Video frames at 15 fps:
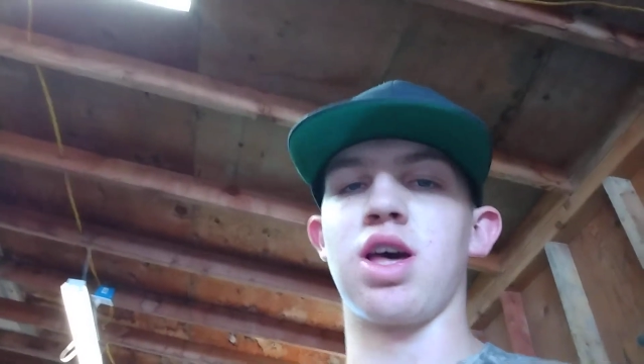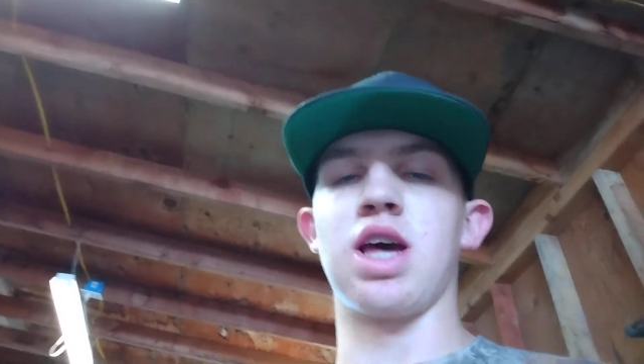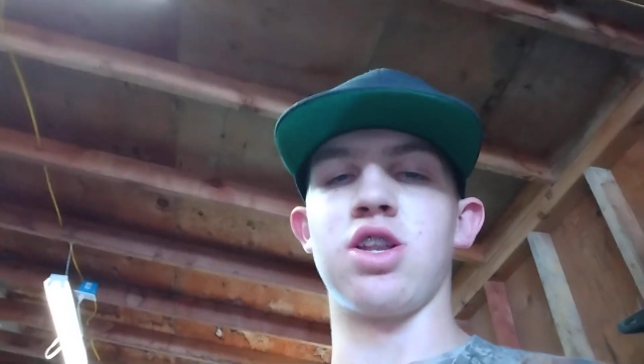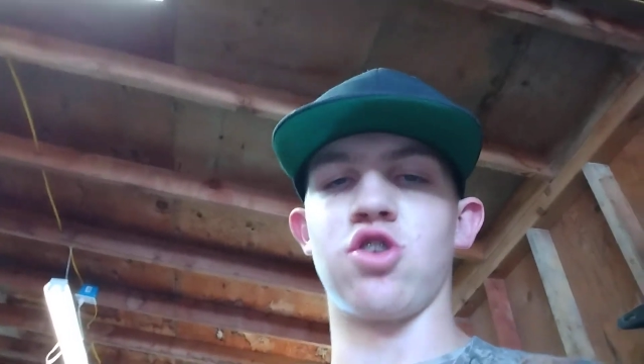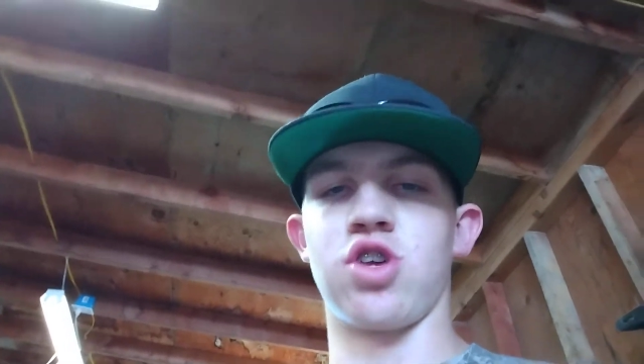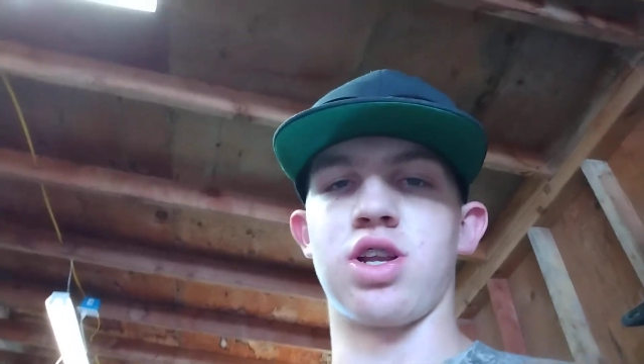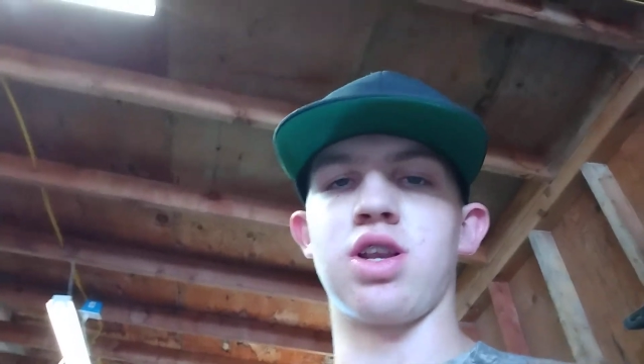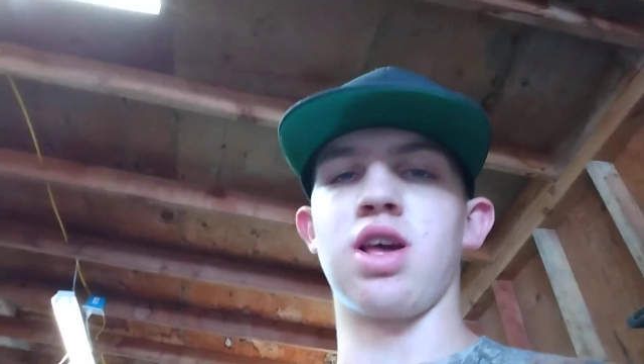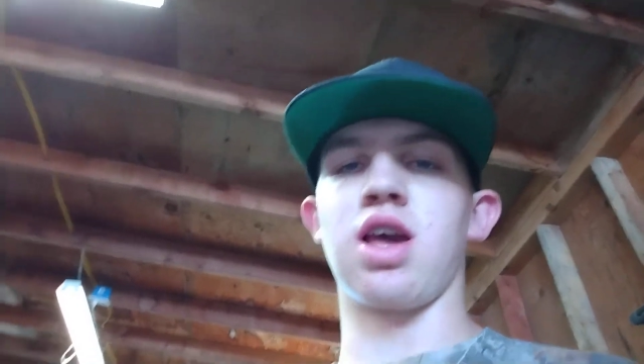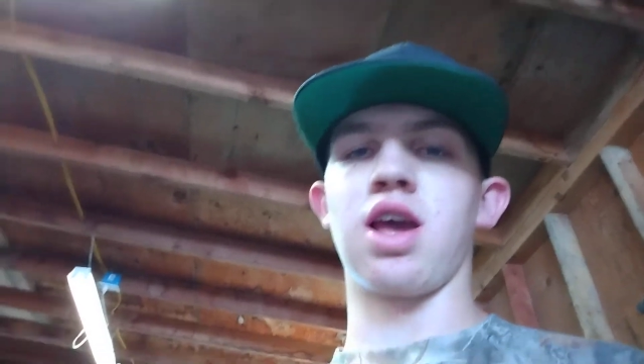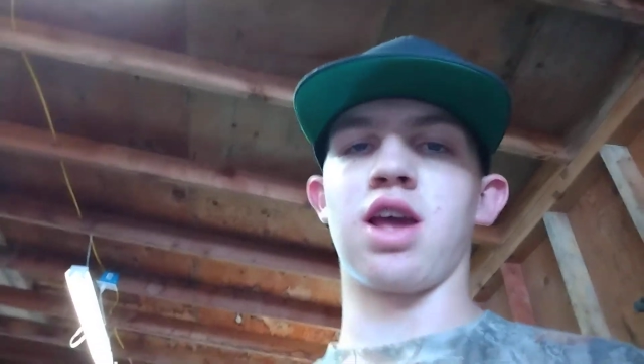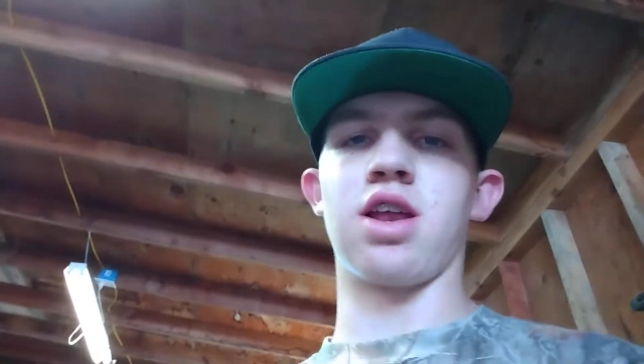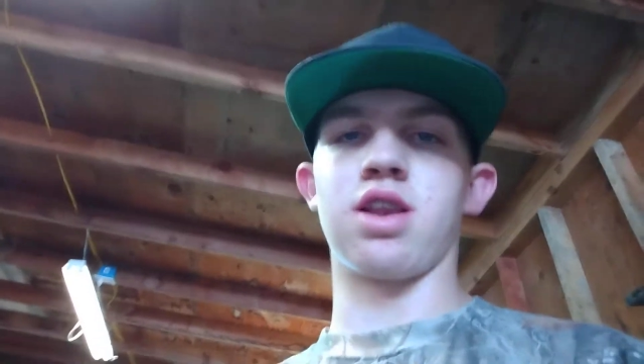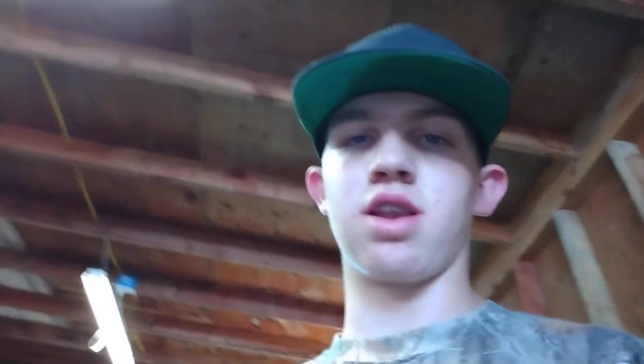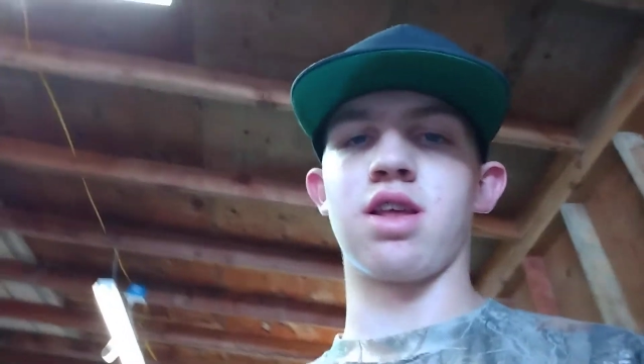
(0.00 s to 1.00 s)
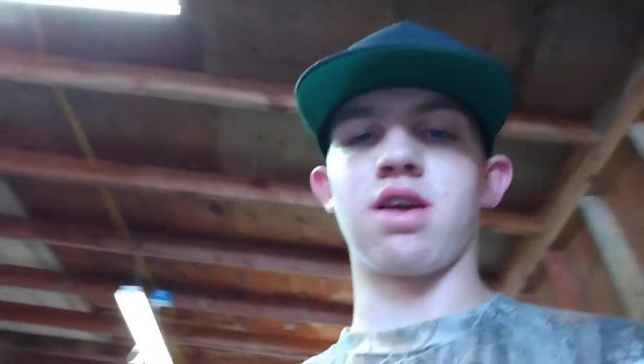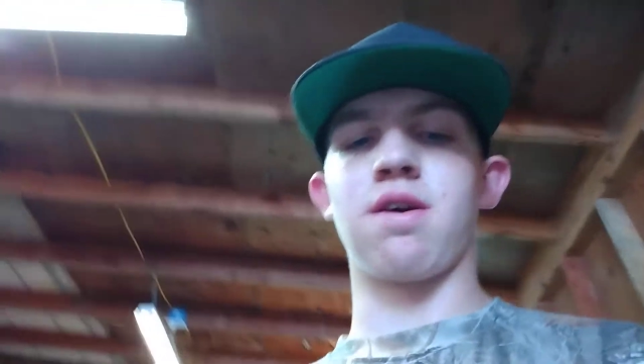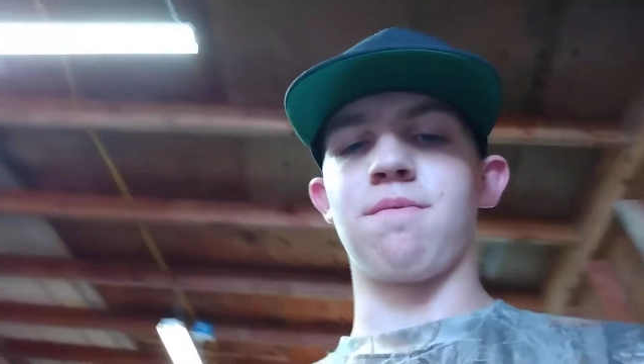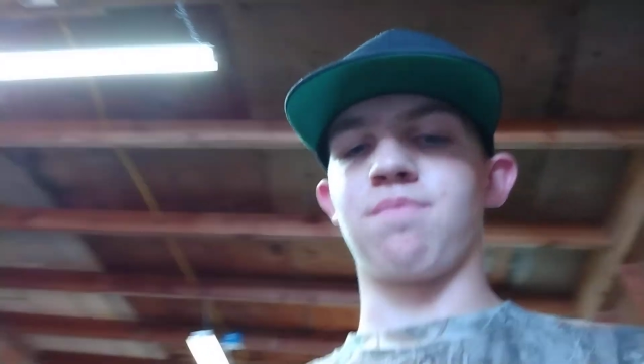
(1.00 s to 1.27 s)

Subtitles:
engine, and